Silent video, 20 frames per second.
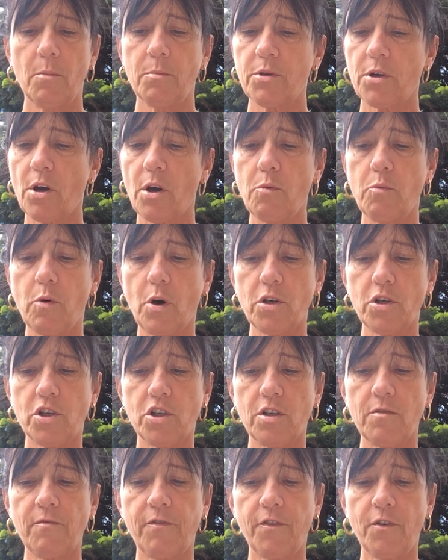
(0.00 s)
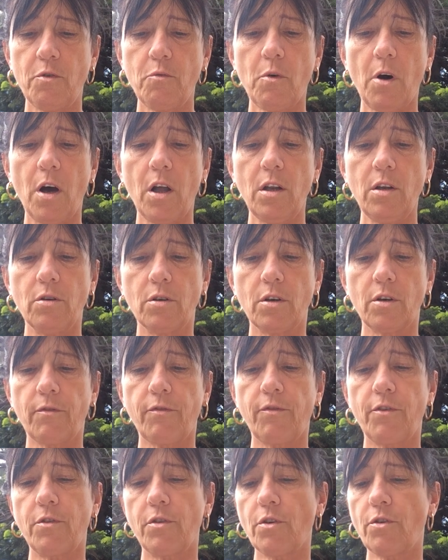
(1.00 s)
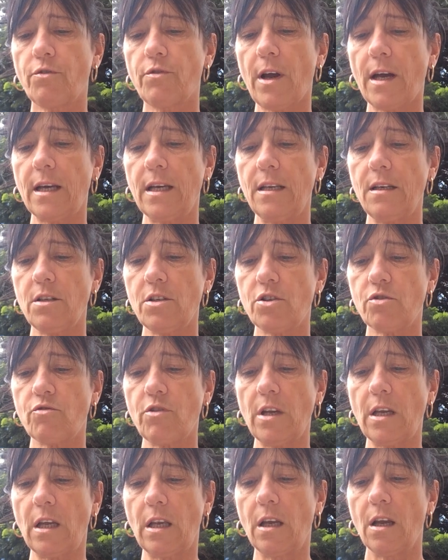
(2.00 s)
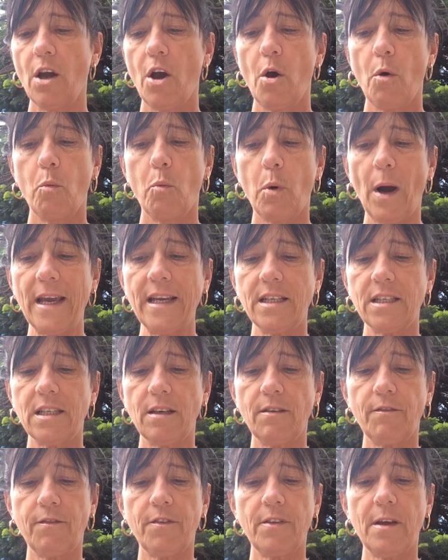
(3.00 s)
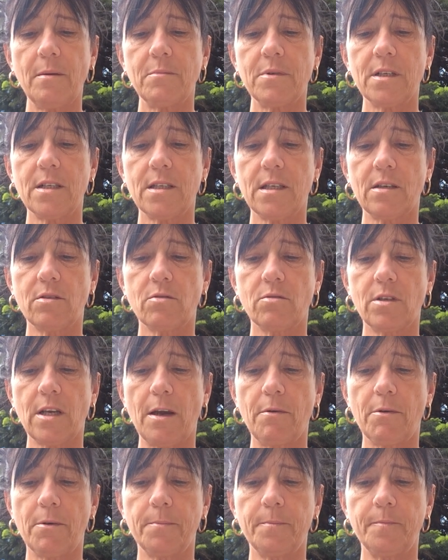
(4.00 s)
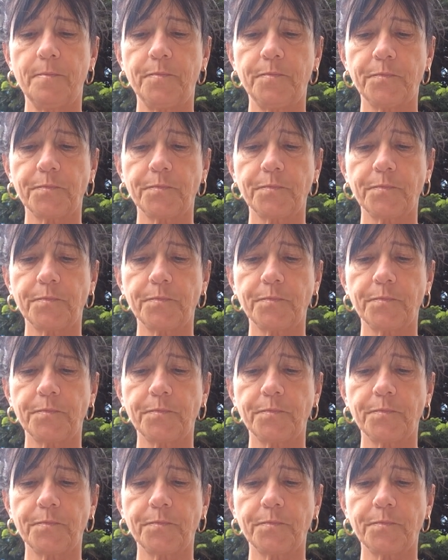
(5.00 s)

But I watched them for a while longer through the crack in the screen, waiting for them to settle down.